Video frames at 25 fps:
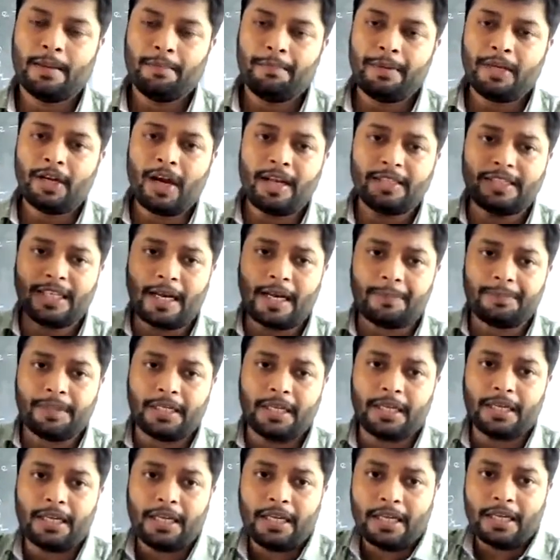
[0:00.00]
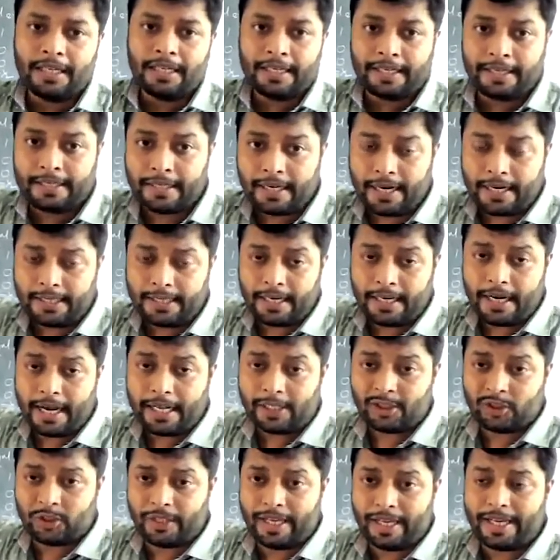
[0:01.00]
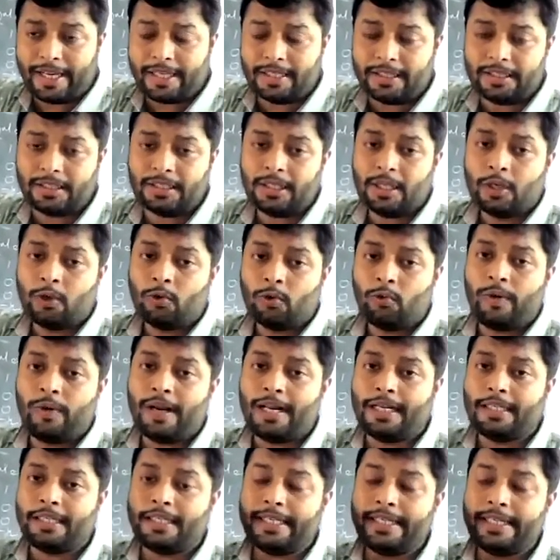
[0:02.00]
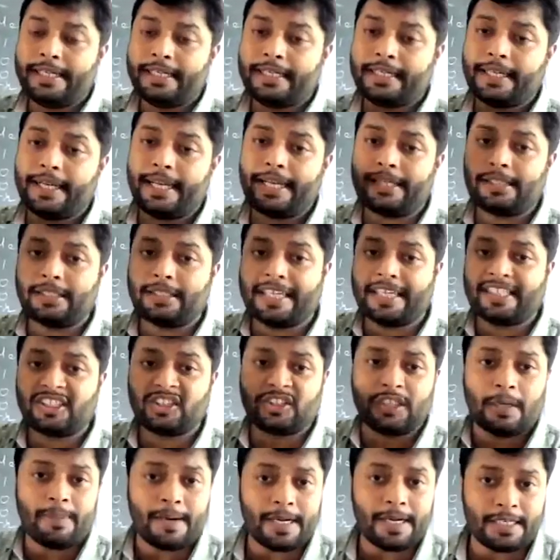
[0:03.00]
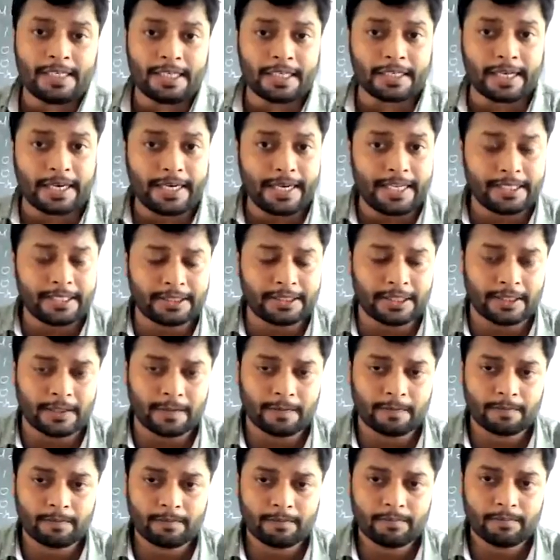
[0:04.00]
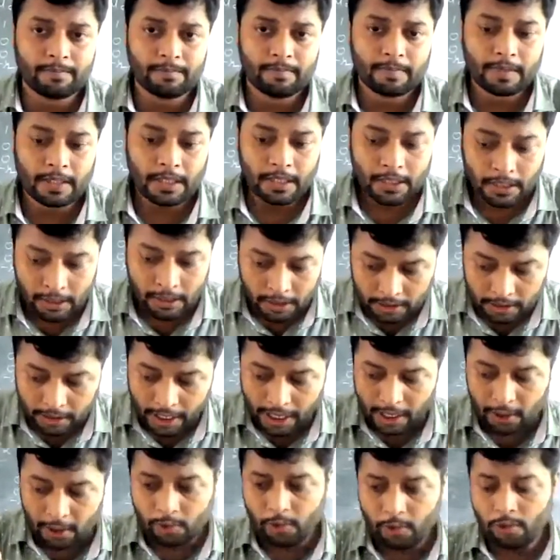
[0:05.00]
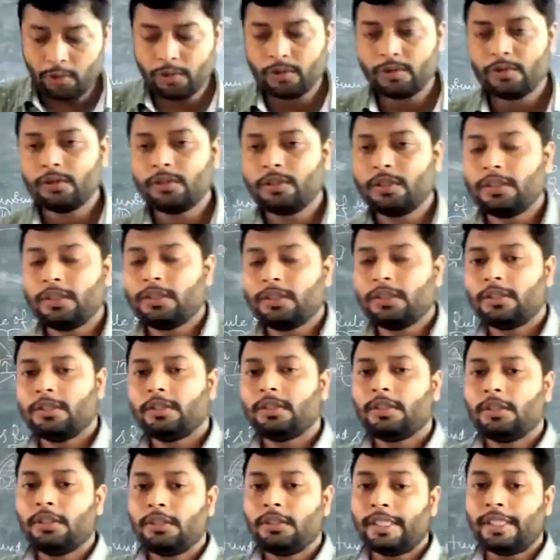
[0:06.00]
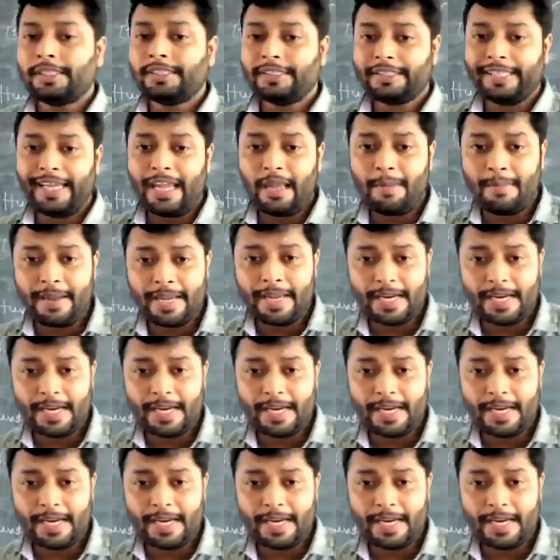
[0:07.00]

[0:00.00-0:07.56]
Because of the greater exchange will increase the stability condition. Now, the same